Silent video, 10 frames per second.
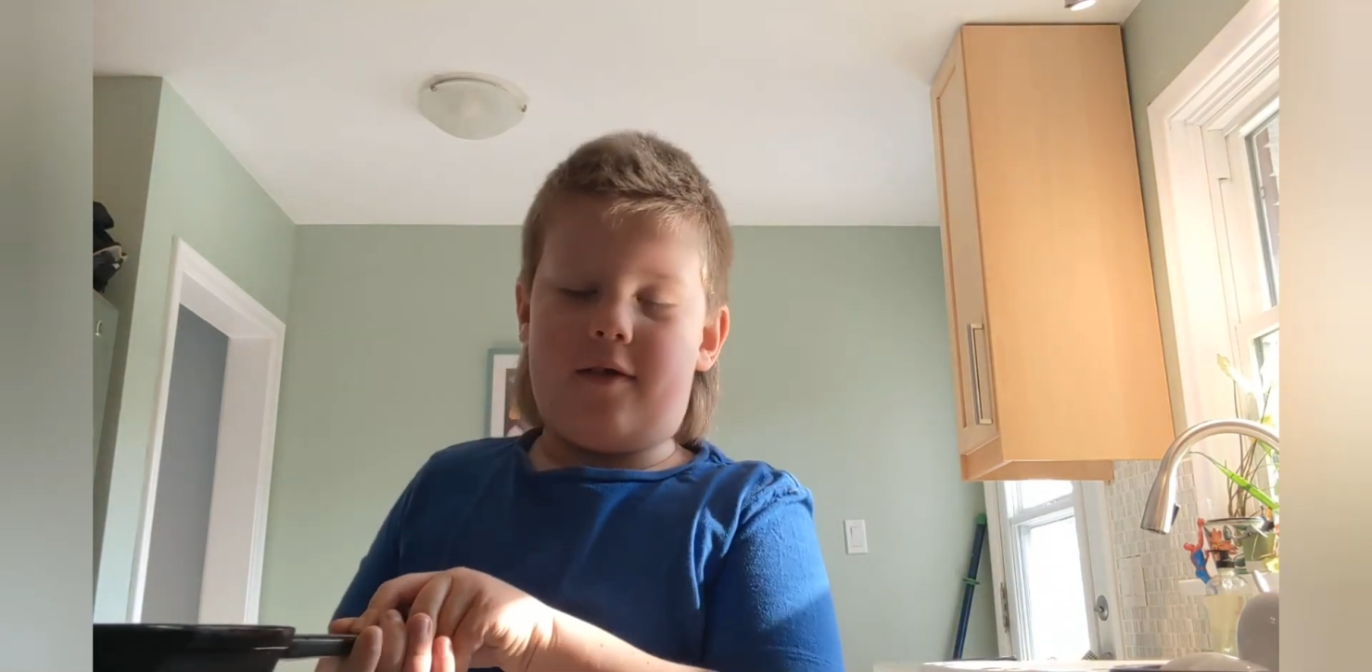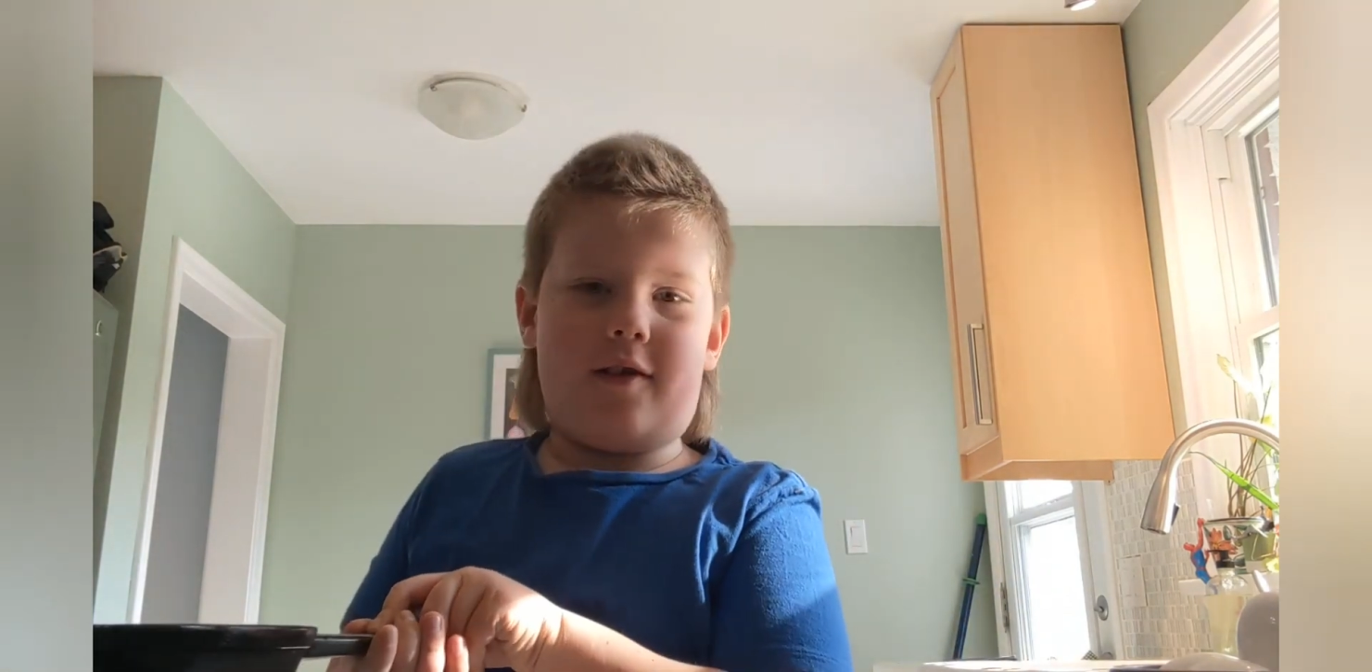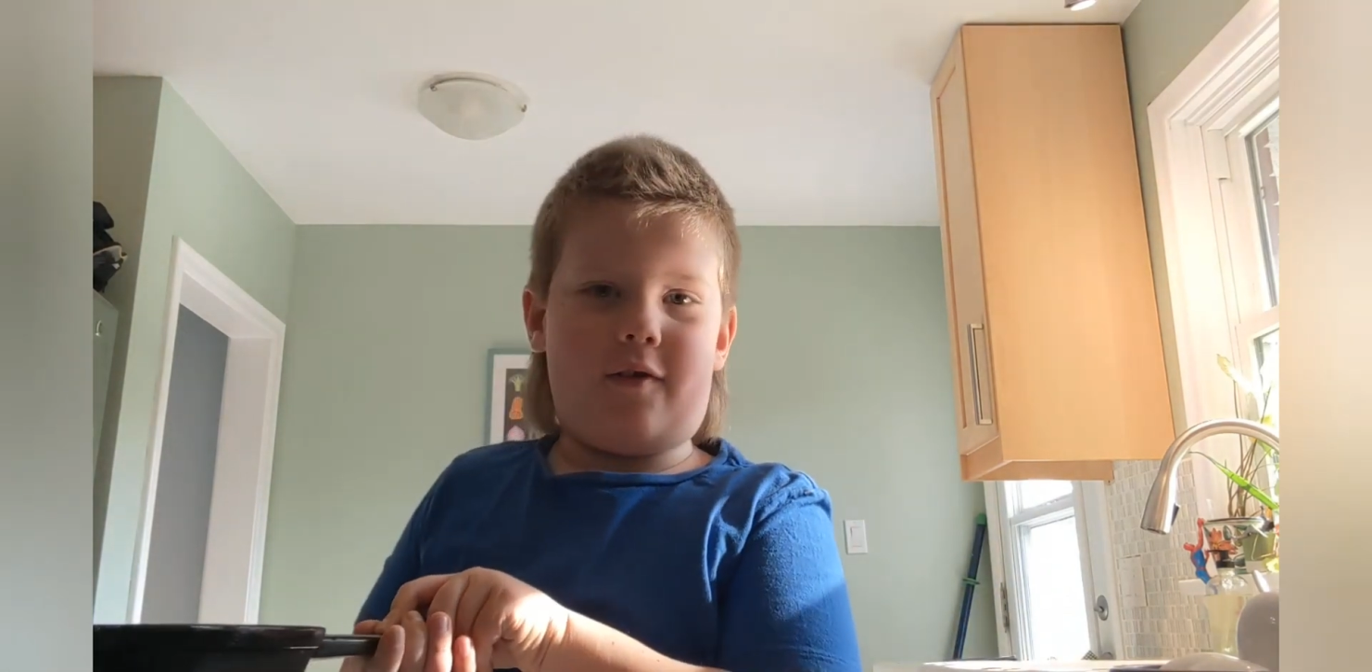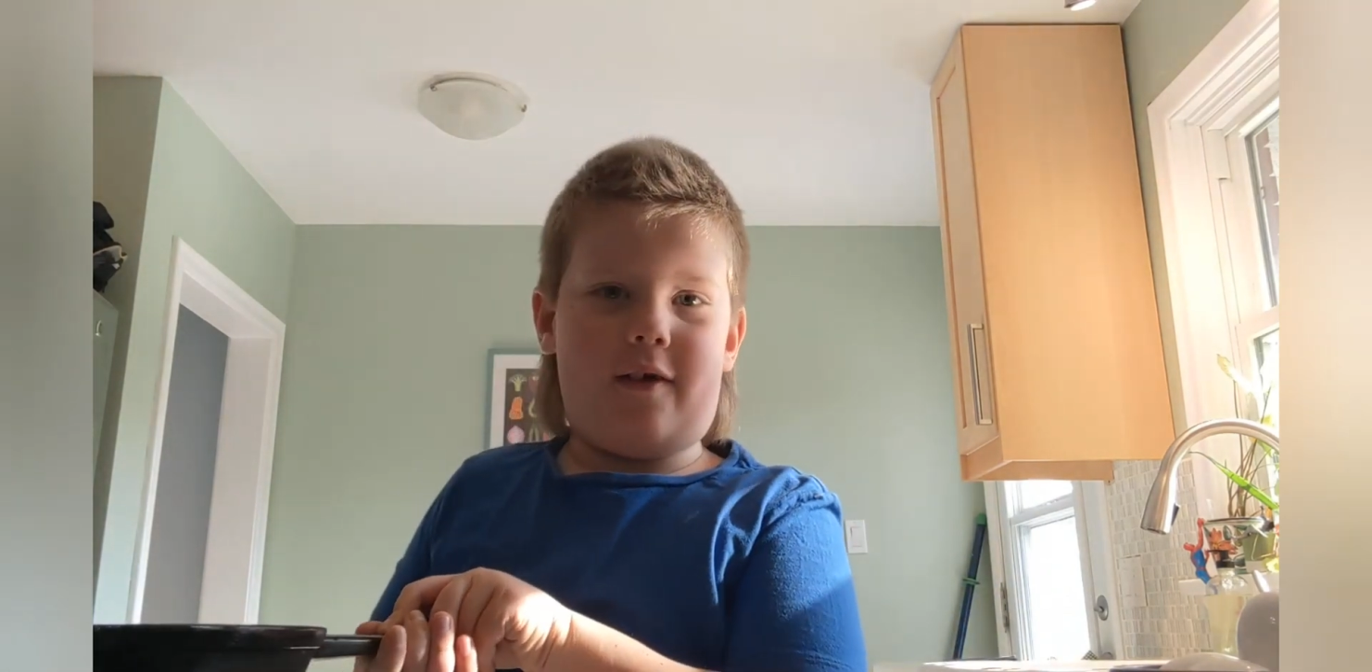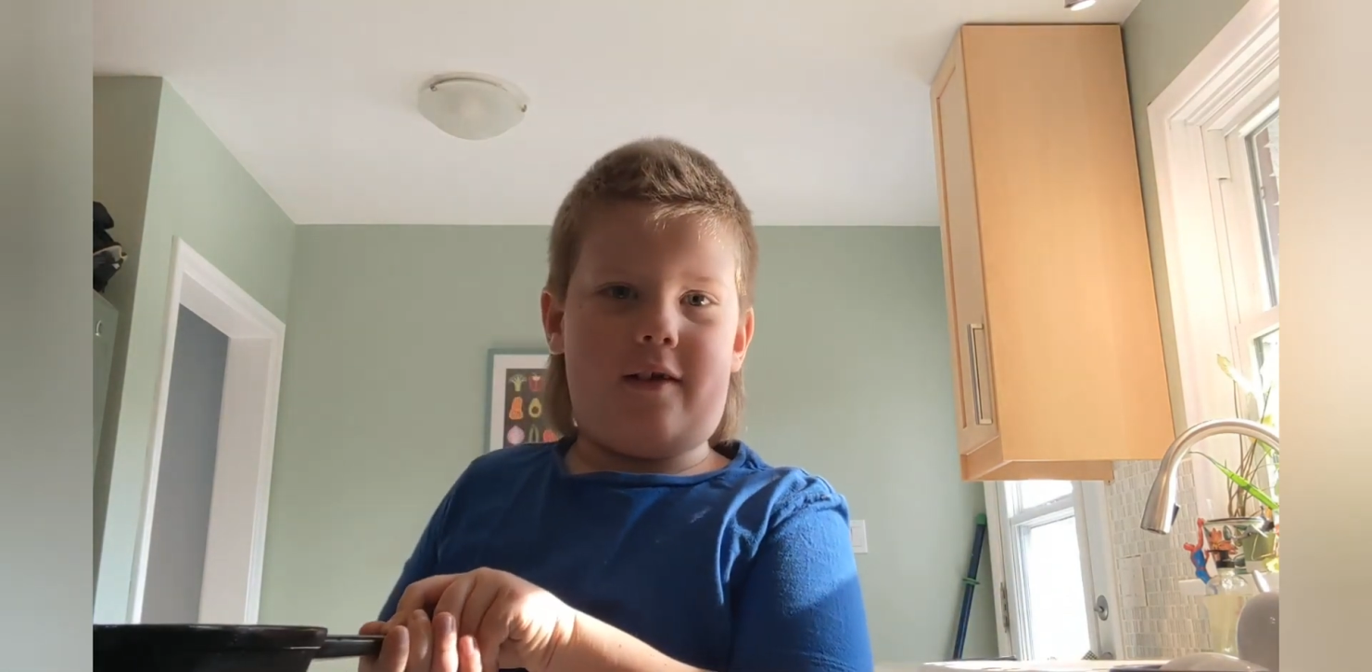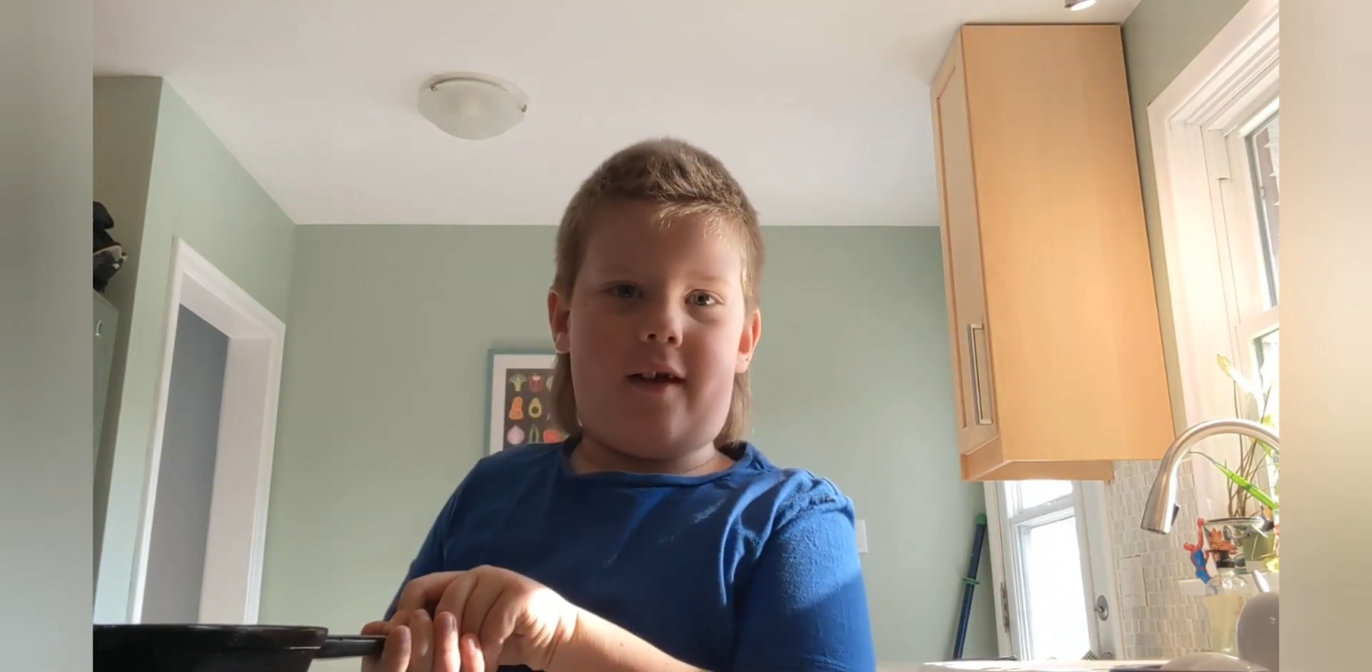Do